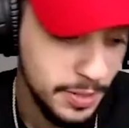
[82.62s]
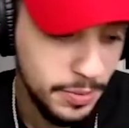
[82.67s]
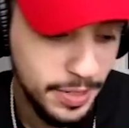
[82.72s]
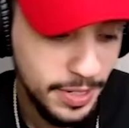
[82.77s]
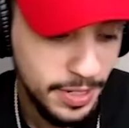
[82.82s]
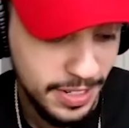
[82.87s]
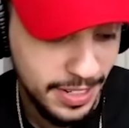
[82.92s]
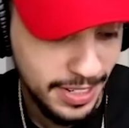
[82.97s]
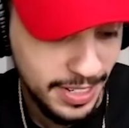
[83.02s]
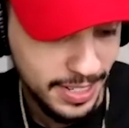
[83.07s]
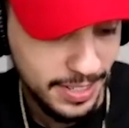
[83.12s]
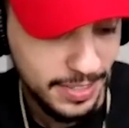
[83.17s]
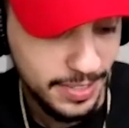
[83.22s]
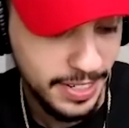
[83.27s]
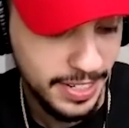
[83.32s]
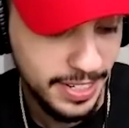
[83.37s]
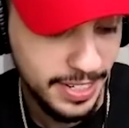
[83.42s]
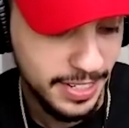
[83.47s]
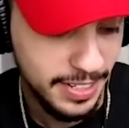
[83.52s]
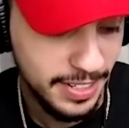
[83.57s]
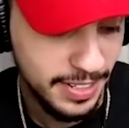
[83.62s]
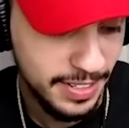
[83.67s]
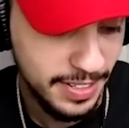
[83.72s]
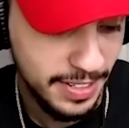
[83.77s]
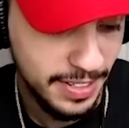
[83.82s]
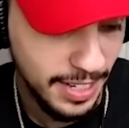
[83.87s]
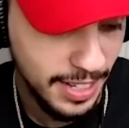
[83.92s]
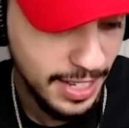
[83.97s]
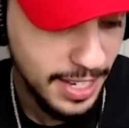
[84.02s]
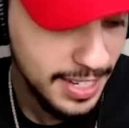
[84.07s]
we are now, and
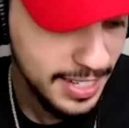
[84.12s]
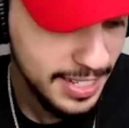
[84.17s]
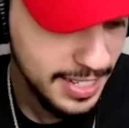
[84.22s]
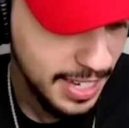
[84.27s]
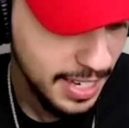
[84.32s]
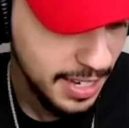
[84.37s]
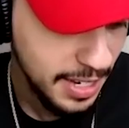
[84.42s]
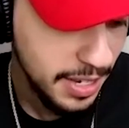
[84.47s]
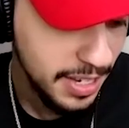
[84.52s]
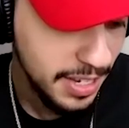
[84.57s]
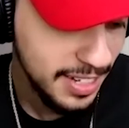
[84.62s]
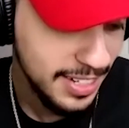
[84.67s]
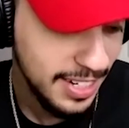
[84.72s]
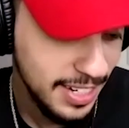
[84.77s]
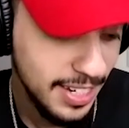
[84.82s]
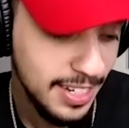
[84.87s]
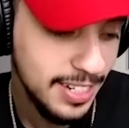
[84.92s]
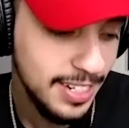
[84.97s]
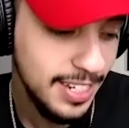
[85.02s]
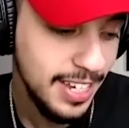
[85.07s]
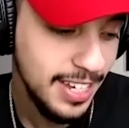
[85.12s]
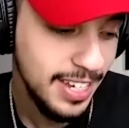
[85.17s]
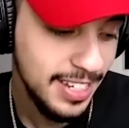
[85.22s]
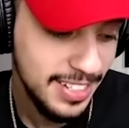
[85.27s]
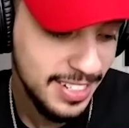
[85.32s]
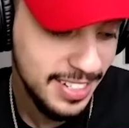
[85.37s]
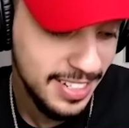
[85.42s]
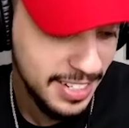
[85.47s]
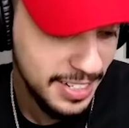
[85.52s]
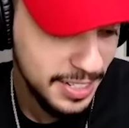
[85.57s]
a lot has
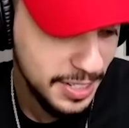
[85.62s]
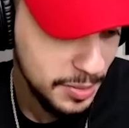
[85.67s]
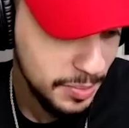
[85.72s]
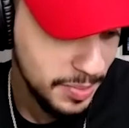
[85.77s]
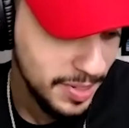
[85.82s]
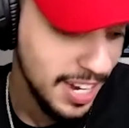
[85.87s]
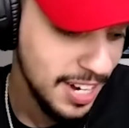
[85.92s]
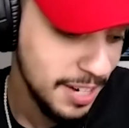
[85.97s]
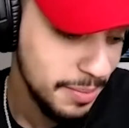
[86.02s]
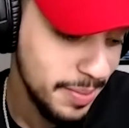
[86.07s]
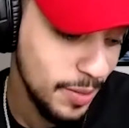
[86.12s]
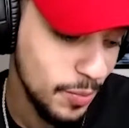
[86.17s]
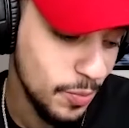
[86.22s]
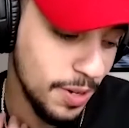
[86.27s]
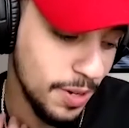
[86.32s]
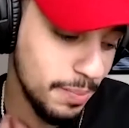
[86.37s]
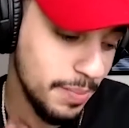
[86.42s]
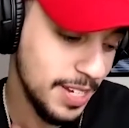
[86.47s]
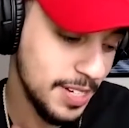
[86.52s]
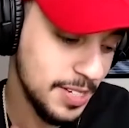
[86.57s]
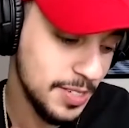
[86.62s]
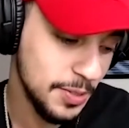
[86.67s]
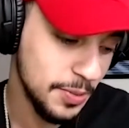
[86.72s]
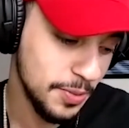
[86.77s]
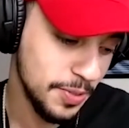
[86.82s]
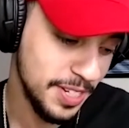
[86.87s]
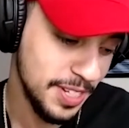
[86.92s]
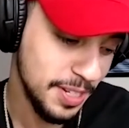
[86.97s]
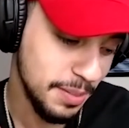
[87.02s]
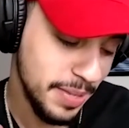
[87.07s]
it's just kind of been one main
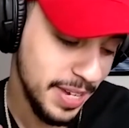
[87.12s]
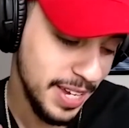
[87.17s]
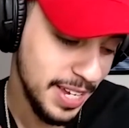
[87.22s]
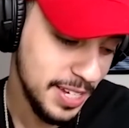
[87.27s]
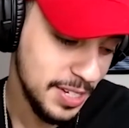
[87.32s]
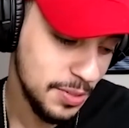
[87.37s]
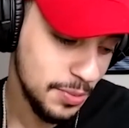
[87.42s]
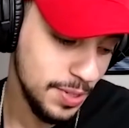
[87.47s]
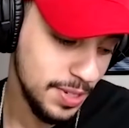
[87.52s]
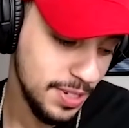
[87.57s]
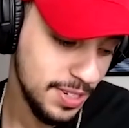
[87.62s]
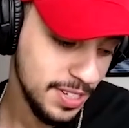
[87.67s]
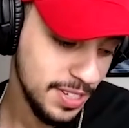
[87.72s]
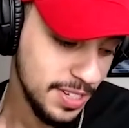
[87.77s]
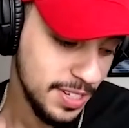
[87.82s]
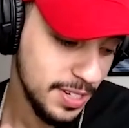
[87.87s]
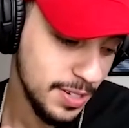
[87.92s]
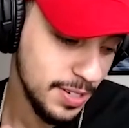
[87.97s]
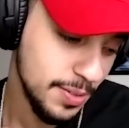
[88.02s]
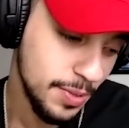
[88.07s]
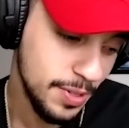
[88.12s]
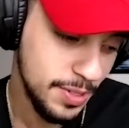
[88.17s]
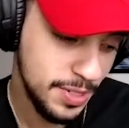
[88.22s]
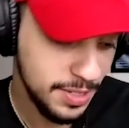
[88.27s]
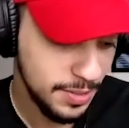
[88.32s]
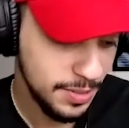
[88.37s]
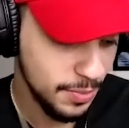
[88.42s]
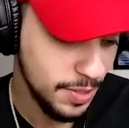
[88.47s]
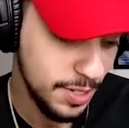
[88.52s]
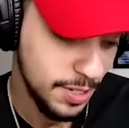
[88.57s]
story in the past week, one
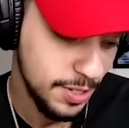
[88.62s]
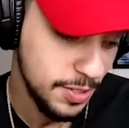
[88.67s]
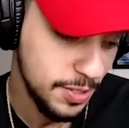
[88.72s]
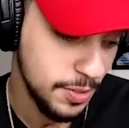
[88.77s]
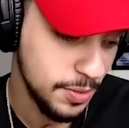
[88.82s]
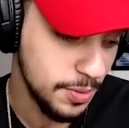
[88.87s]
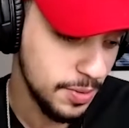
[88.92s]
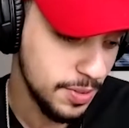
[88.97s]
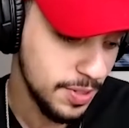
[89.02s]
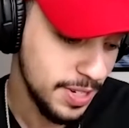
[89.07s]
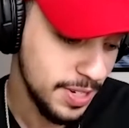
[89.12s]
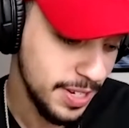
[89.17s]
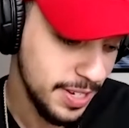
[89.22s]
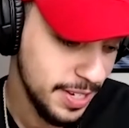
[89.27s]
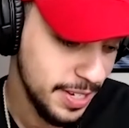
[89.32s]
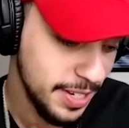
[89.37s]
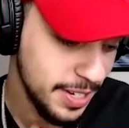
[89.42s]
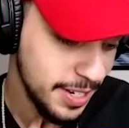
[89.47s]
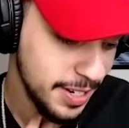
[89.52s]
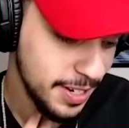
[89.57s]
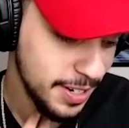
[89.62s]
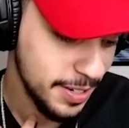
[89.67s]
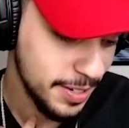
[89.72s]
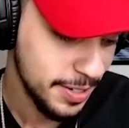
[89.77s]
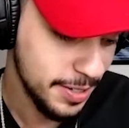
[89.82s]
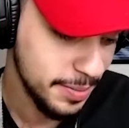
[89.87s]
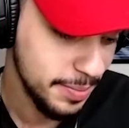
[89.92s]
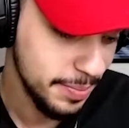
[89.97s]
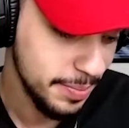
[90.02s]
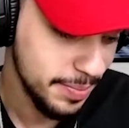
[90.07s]
or two.
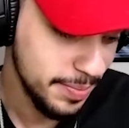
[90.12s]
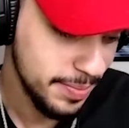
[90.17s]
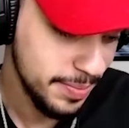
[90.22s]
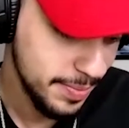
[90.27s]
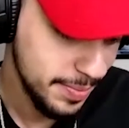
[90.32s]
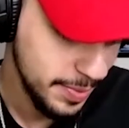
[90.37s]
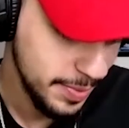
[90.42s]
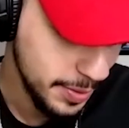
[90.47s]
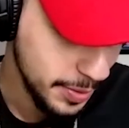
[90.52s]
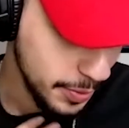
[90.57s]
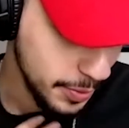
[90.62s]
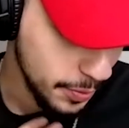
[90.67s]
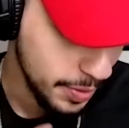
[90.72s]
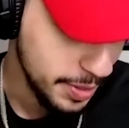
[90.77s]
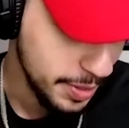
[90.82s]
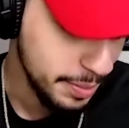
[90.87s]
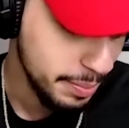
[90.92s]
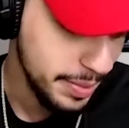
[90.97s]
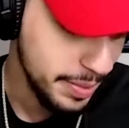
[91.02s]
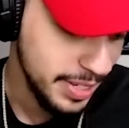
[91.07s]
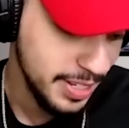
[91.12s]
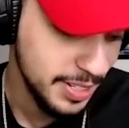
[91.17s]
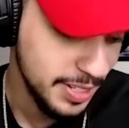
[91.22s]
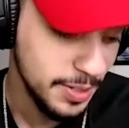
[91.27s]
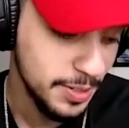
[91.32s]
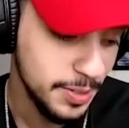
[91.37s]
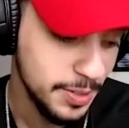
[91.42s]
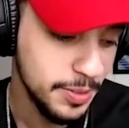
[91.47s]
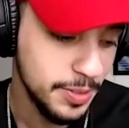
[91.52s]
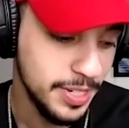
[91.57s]
One being the
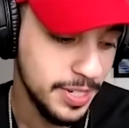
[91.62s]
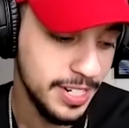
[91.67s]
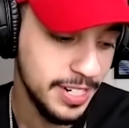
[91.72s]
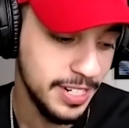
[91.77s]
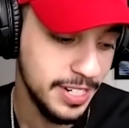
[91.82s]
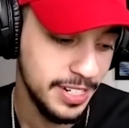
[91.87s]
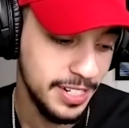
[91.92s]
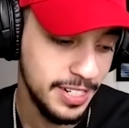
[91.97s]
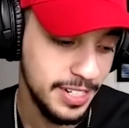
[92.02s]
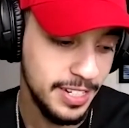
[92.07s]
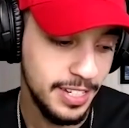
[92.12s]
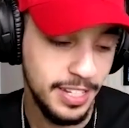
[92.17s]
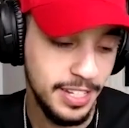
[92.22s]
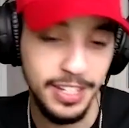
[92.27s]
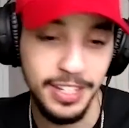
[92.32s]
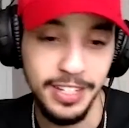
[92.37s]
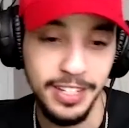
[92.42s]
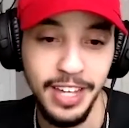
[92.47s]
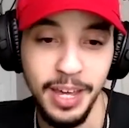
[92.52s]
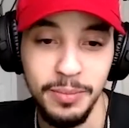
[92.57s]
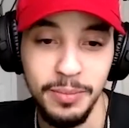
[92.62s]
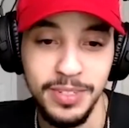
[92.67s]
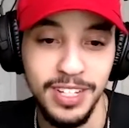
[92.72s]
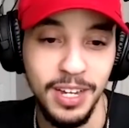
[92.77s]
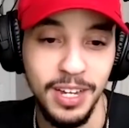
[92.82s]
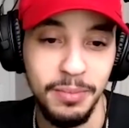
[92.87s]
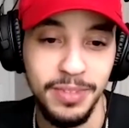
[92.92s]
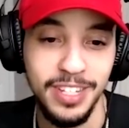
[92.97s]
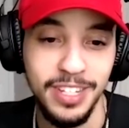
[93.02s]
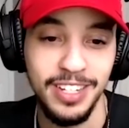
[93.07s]
whole
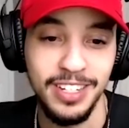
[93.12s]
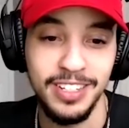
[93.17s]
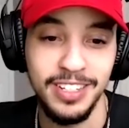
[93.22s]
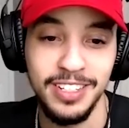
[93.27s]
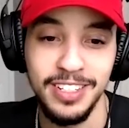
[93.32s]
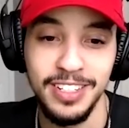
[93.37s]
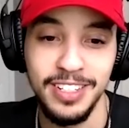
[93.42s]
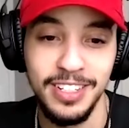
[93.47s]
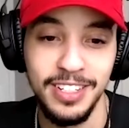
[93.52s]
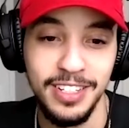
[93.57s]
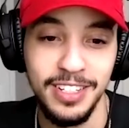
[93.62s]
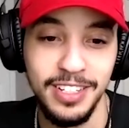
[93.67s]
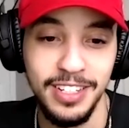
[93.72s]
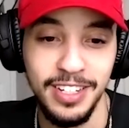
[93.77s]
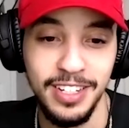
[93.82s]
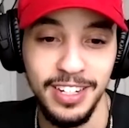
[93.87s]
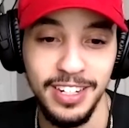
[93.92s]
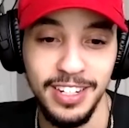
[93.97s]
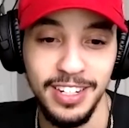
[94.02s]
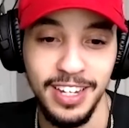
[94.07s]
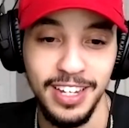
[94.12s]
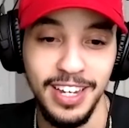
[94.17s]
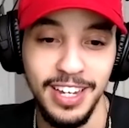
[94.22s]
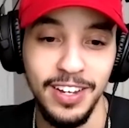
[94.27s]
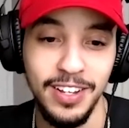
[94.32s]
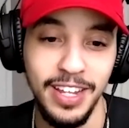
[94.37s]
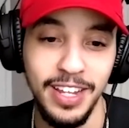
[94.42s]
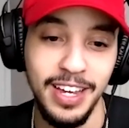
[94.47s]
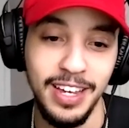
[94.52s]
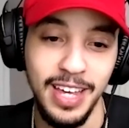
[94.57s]
GameStop thing and like
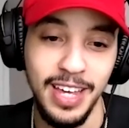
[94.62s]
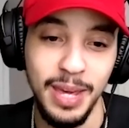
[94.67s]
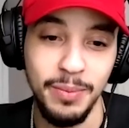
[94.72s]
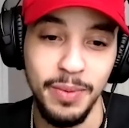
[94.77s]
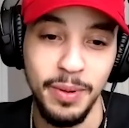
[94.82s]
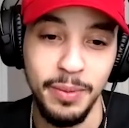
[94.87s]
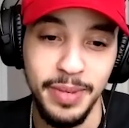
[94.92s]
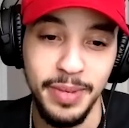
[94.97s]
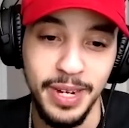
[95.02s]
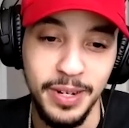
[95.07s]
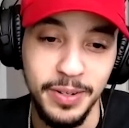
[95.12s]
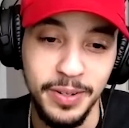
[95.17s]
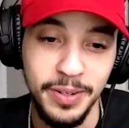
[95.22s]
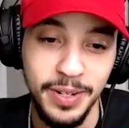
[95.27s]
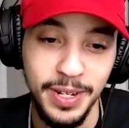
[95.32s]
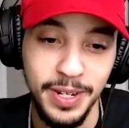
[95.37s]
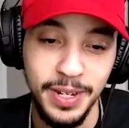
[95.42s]
how that came about.